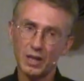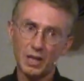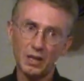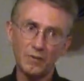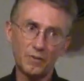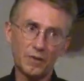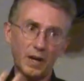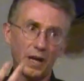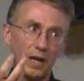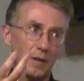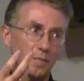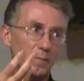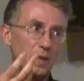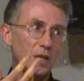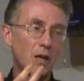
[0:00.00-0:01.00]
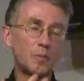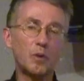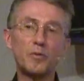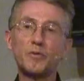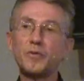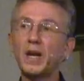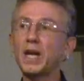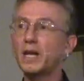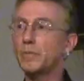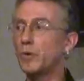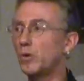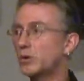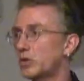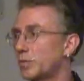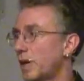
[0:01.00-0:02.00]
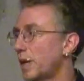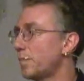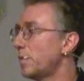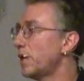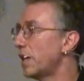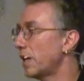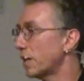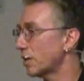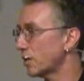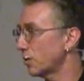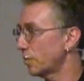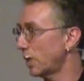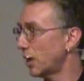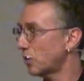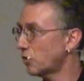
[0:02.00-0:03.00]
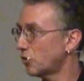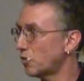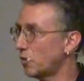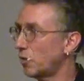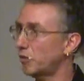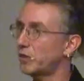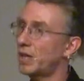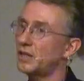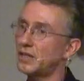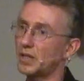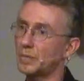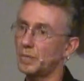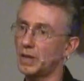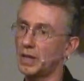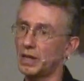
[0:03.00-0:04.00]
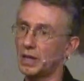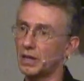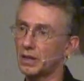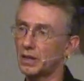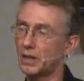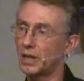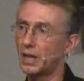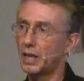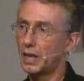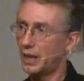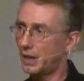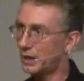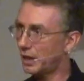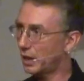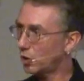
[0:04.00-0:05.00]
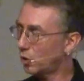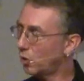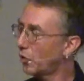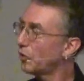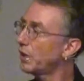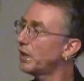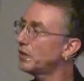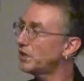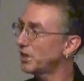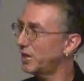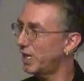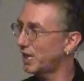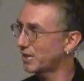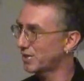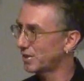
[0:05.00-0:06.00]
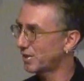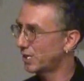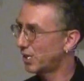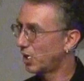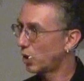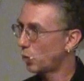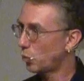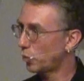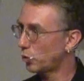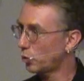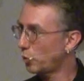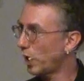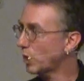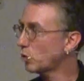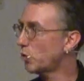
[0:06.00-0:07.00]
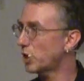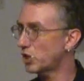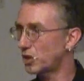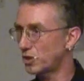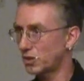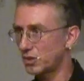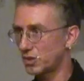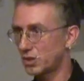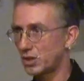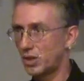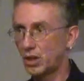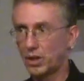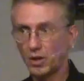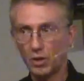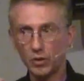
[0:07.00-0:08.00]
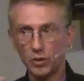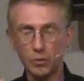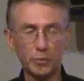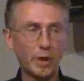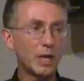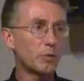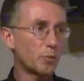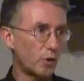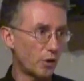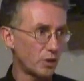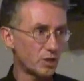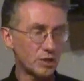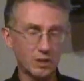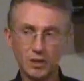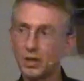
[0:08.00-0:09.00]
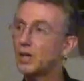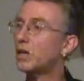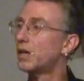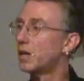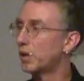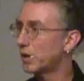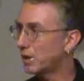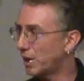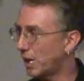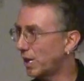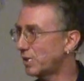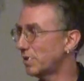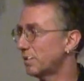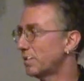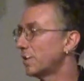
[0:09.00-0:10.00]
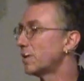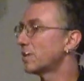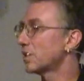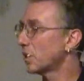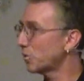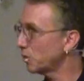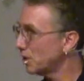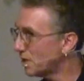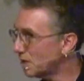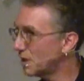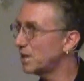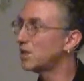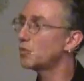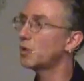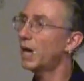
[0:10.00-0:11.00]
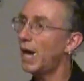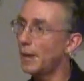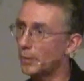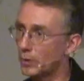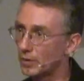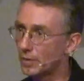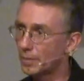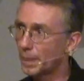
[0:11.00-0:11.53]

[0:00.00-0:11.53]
if I become available to my being, to my true authentic being, and I go on the internet with the right questions, are the right words, then synchronicities will happen.